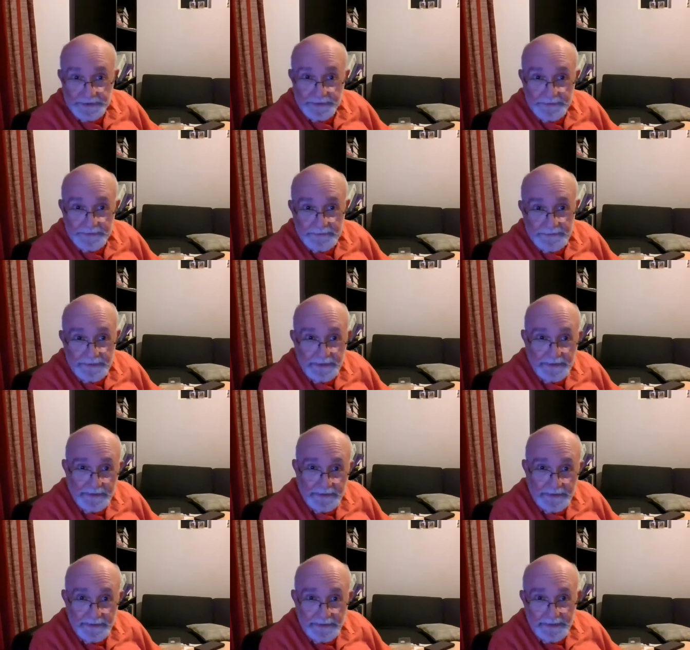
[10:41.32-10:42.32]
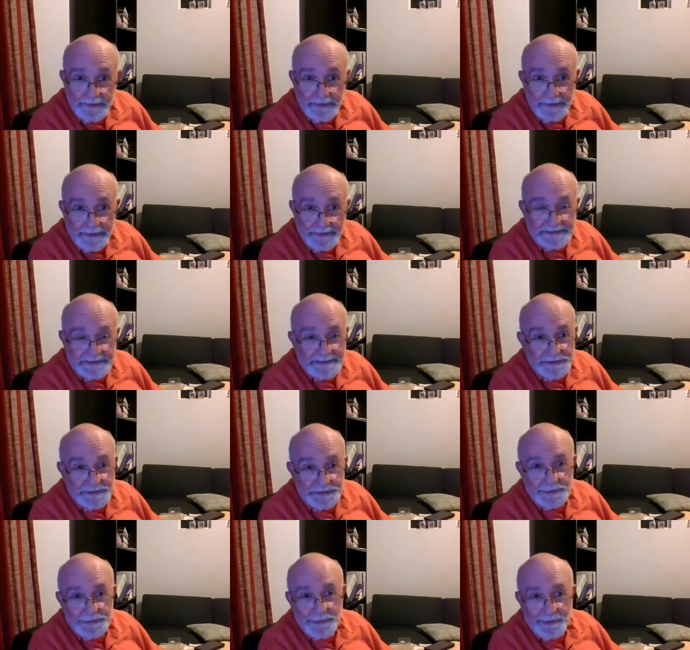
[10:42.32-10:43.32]
to do is
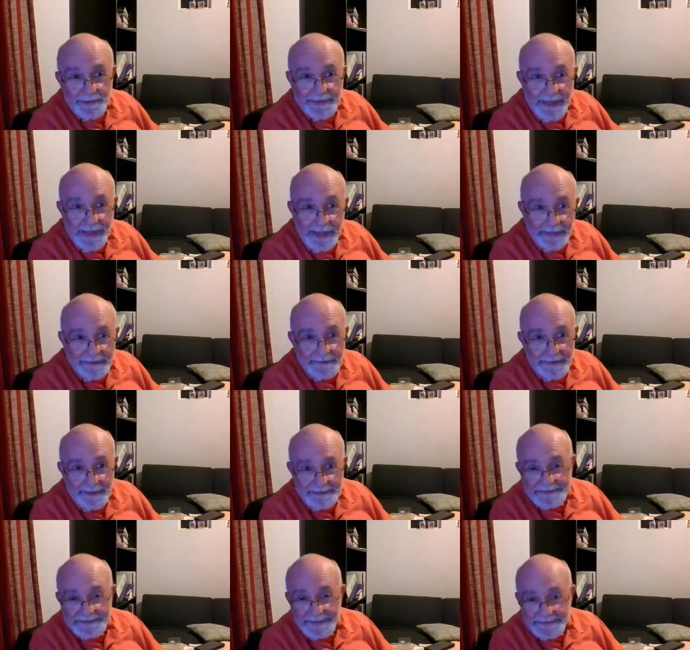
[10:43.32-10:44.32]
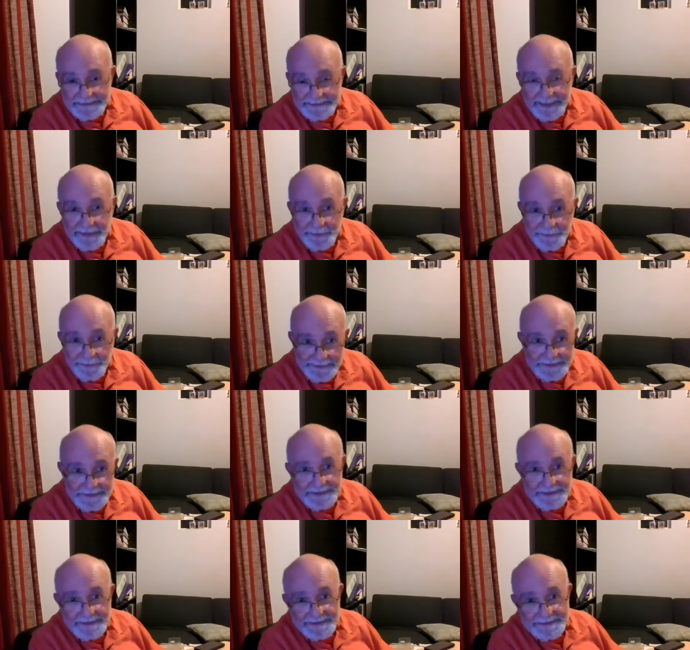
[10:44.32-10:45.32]
ensure that existing
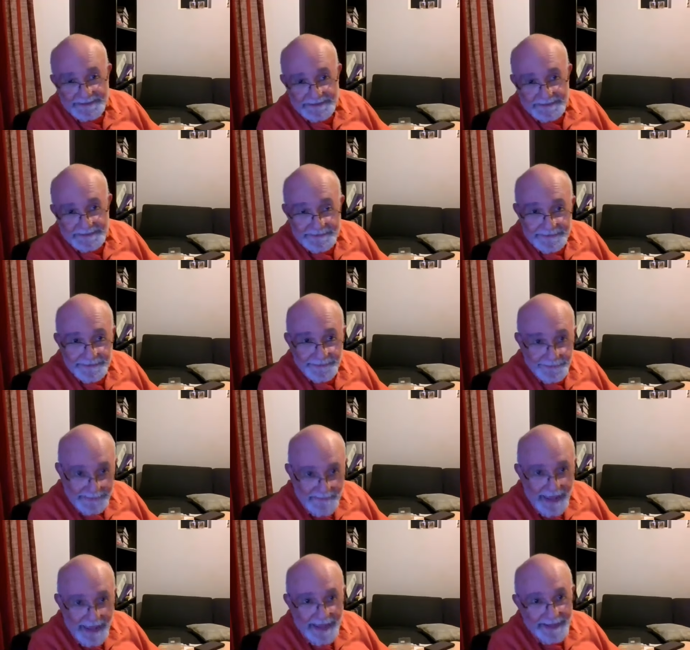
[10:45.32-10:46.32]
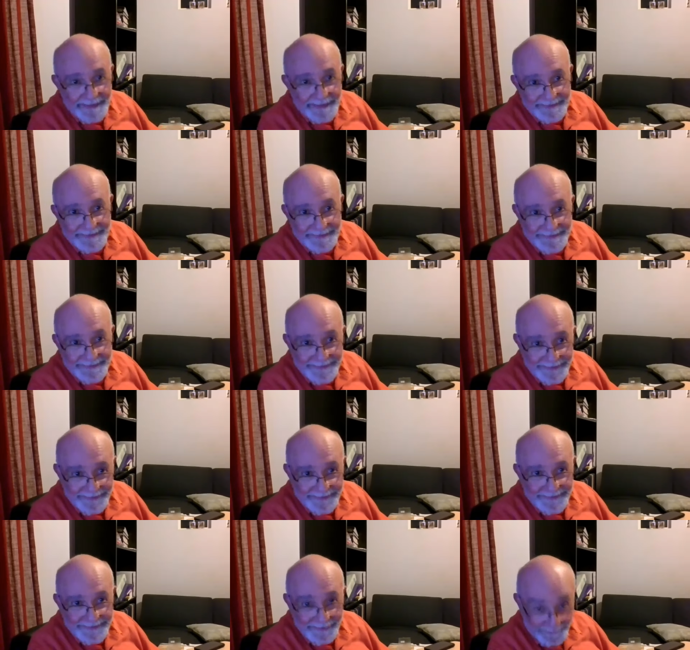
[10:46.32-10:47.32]
Christians remain
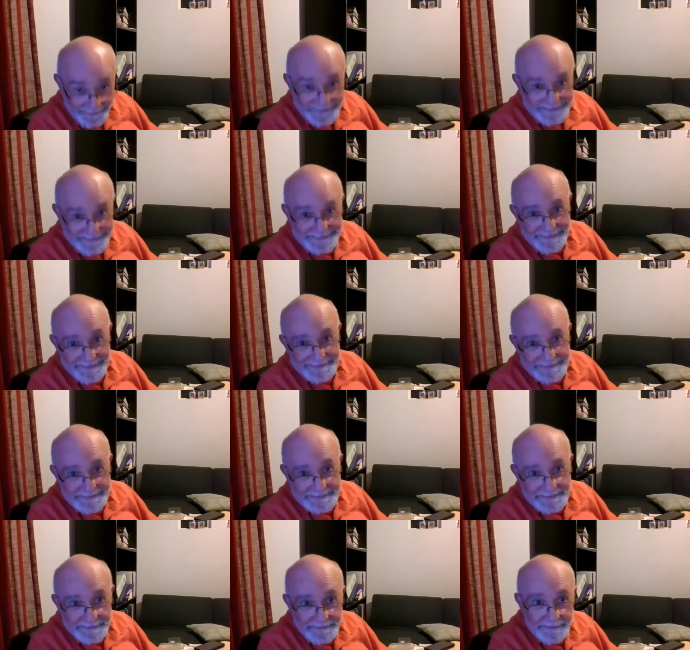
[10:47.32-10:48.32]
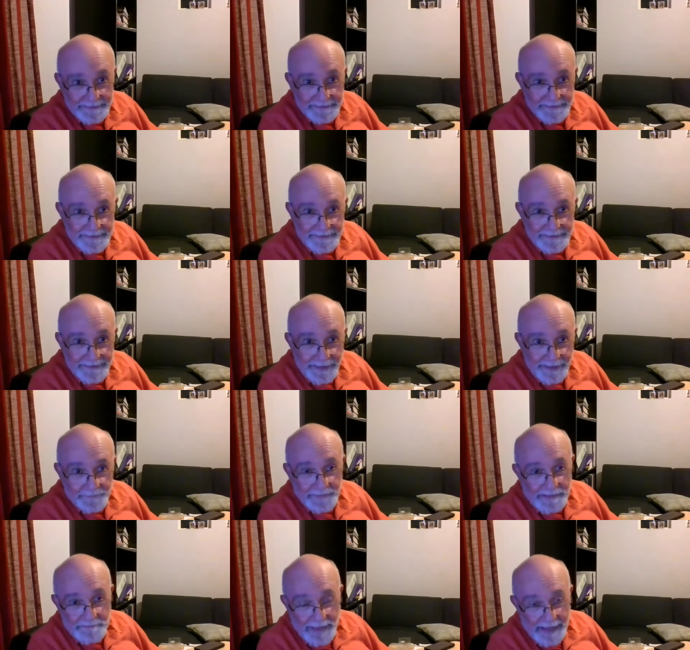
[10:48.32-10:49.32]
Christians
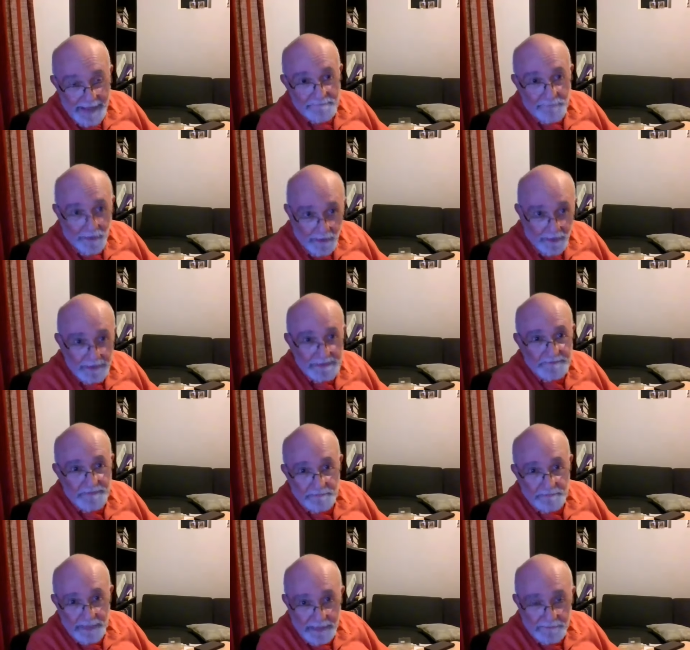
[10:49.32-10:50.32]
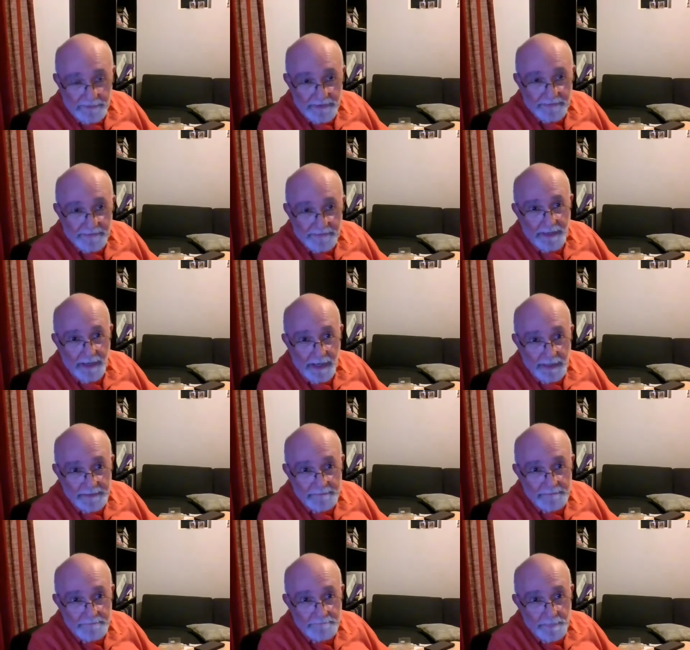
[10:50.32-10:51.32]
and remain part of the people of
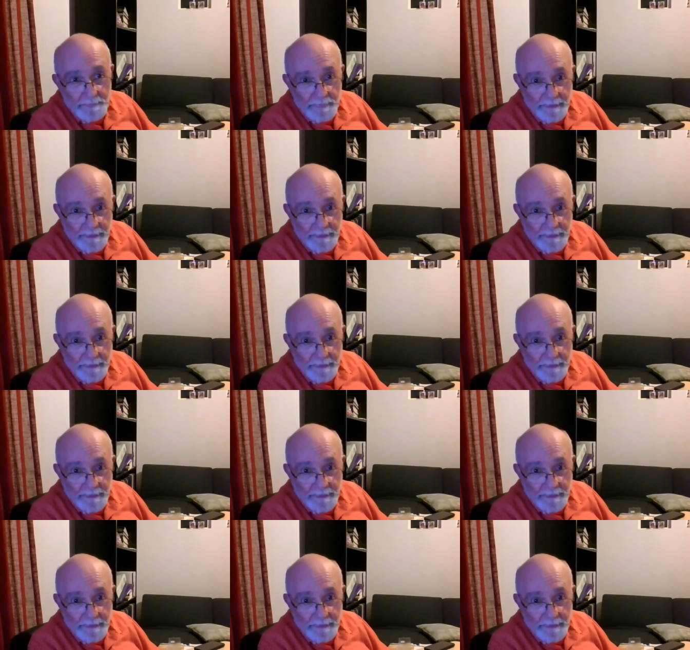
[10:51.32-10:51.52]
God.